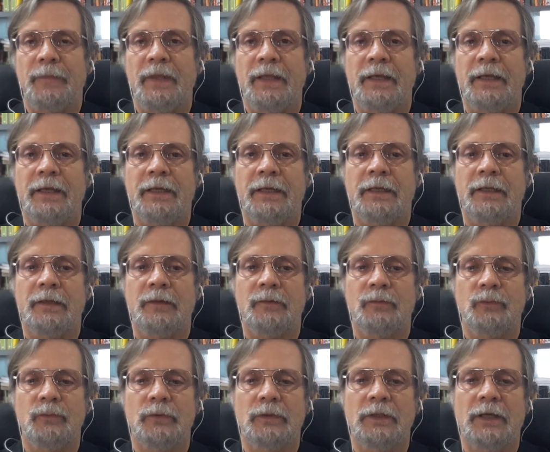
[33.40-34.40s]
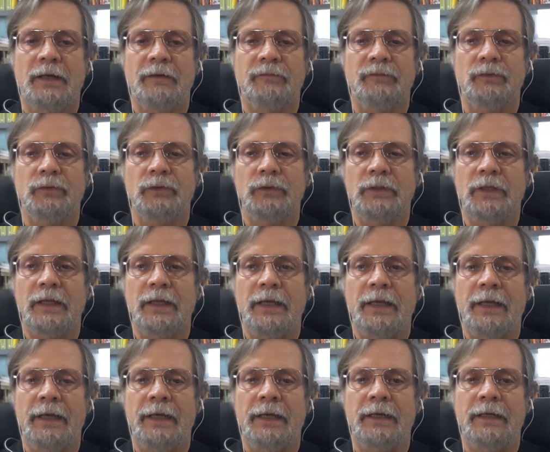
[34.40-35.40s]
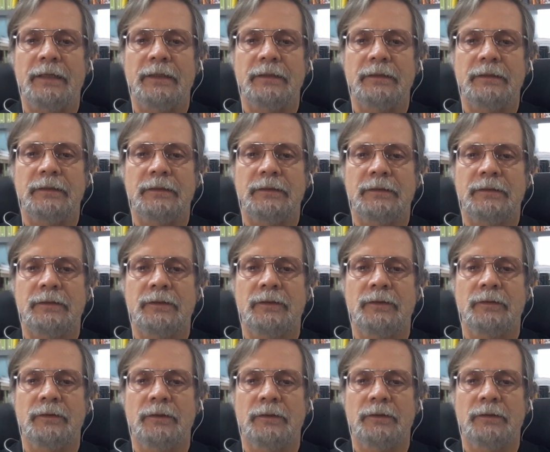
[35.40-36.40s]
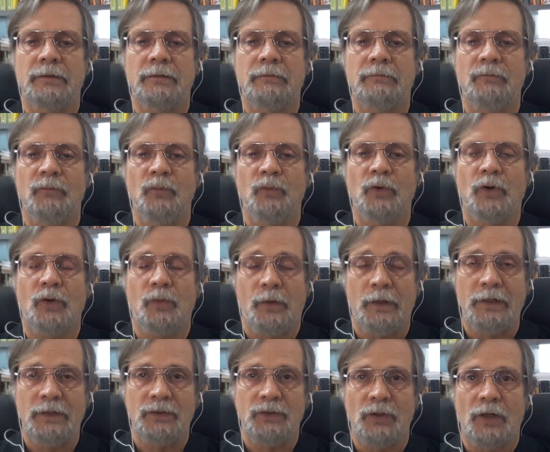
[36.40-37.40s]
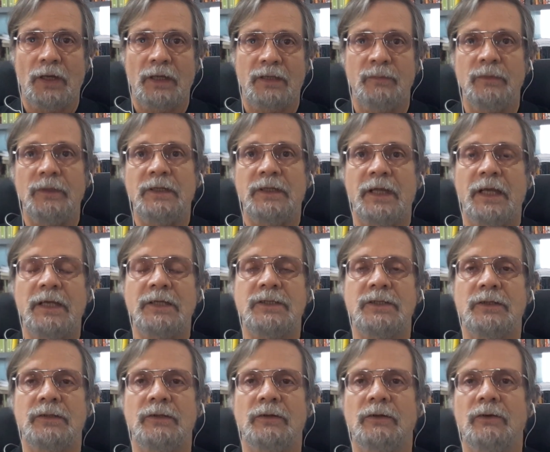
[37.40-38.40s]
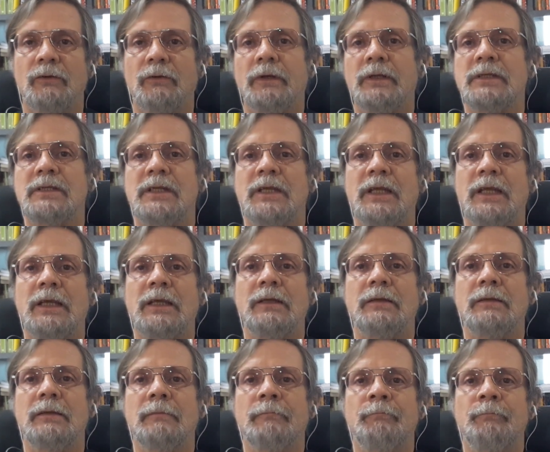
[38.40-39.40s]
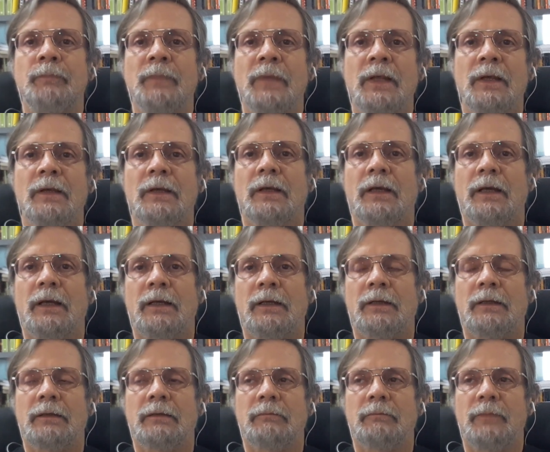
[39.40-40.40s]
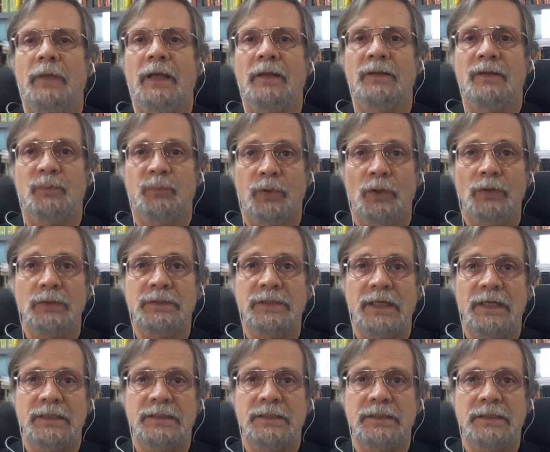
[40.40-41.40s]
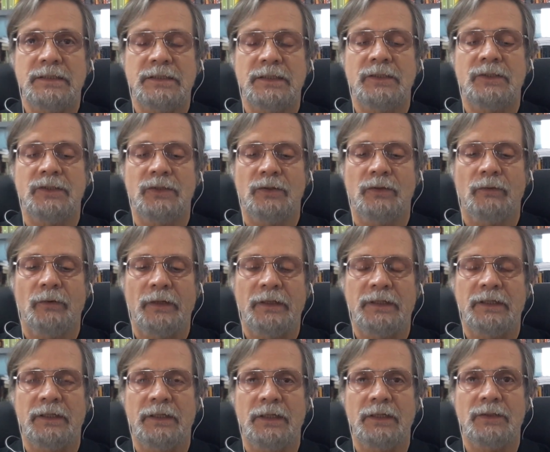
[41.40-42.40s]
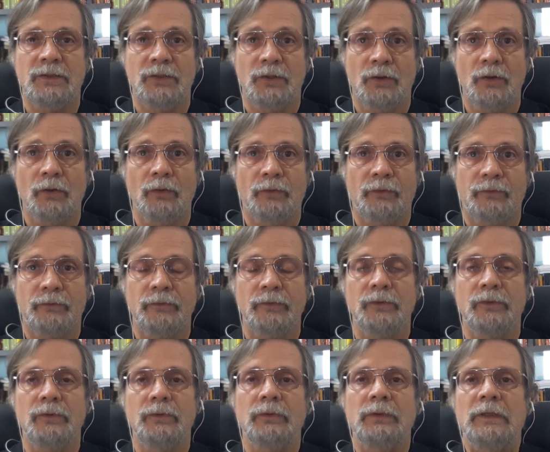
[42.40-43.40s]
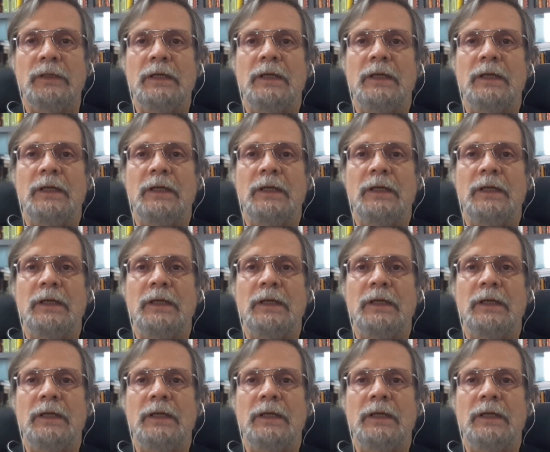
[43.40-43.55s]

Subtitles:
And we'll have a look at the required documentation you're going to need and the processes that you're going to need to go through,